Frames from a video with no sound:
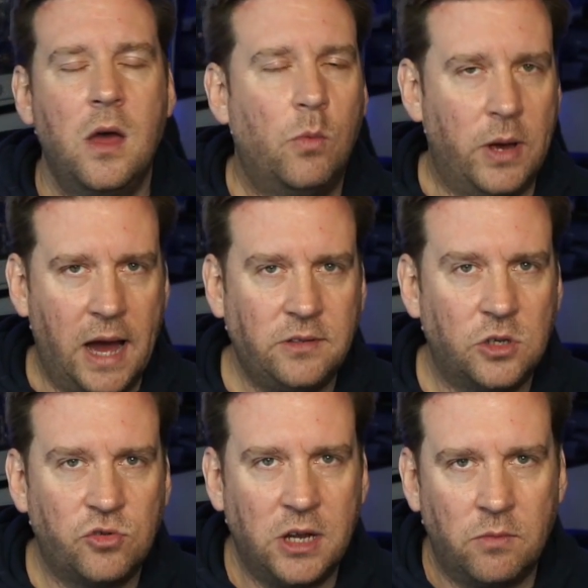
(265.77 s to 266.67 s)
We had to
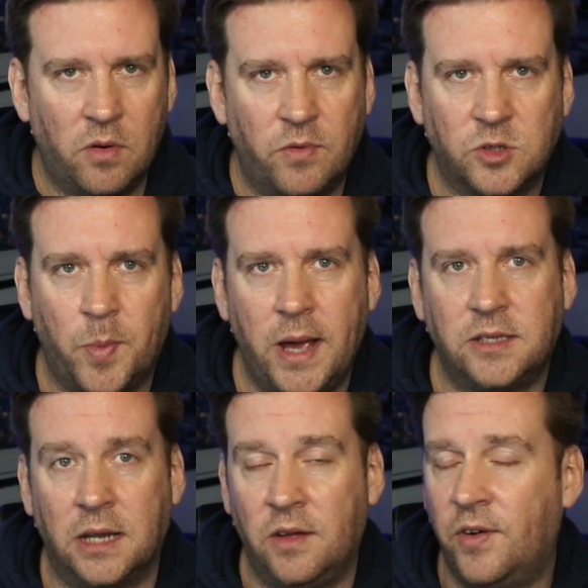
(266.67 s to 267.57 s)
treat them with respect.
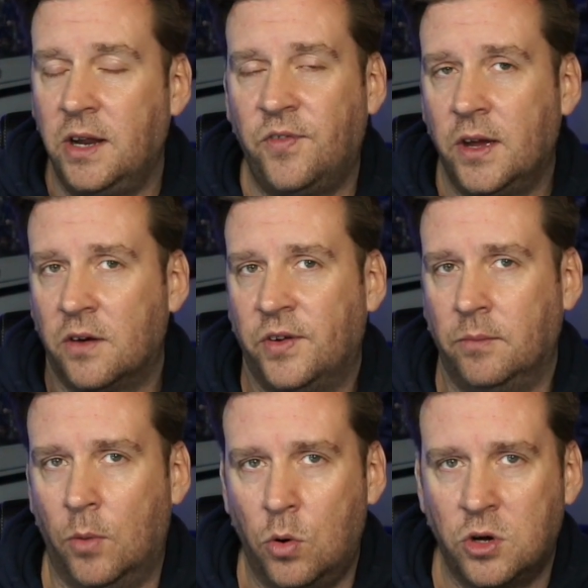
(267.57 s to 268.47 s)
And if anything, I think
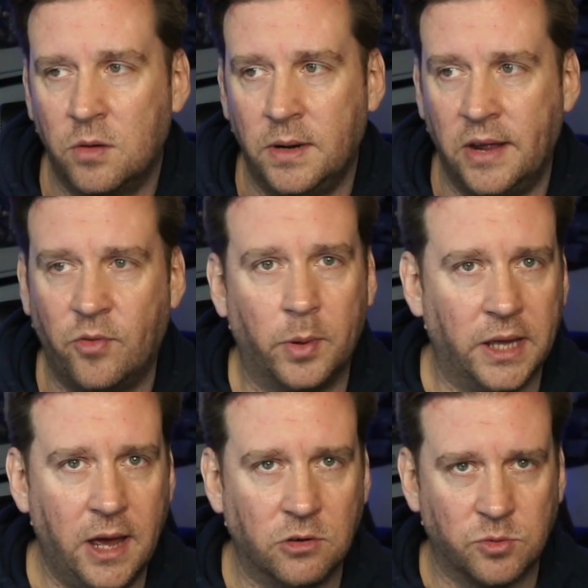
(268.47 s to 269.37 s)
Morecambe and everybody
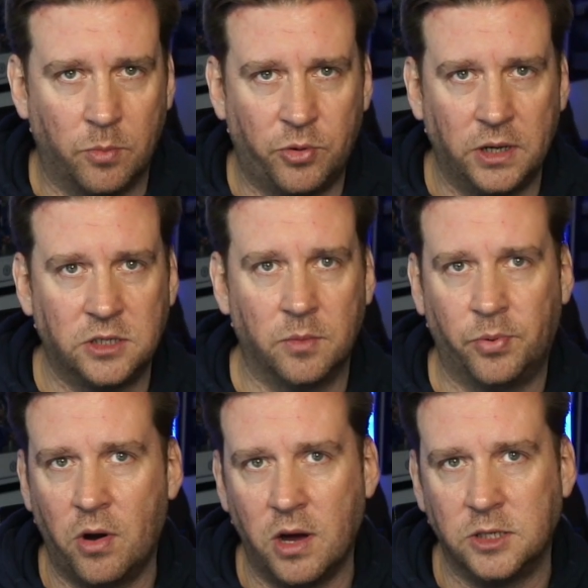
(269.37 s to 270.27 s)
else were probably
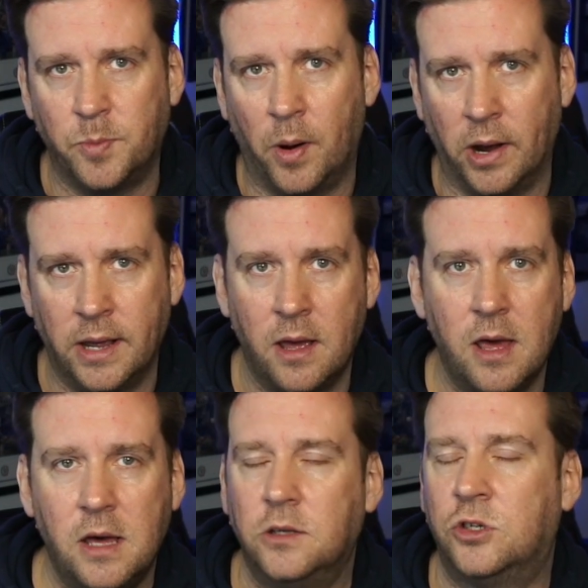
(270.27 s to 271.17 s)
surprised by
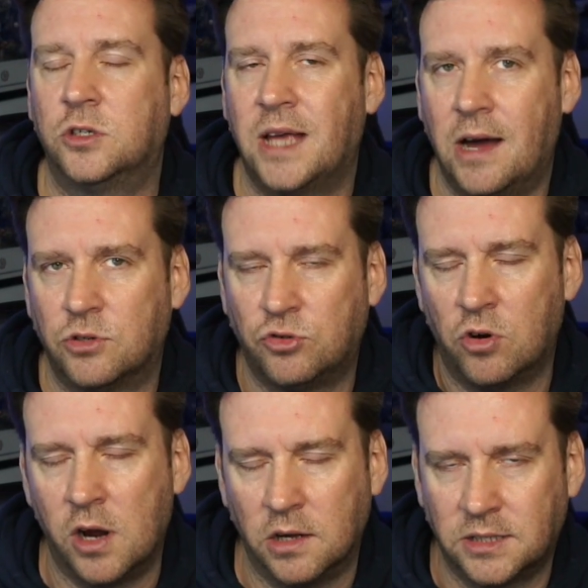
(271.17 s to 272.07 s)
just how
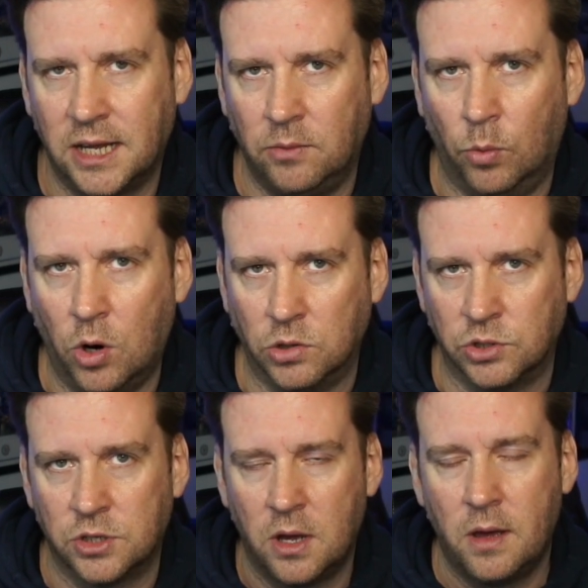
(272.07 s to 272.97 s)
strong our team was.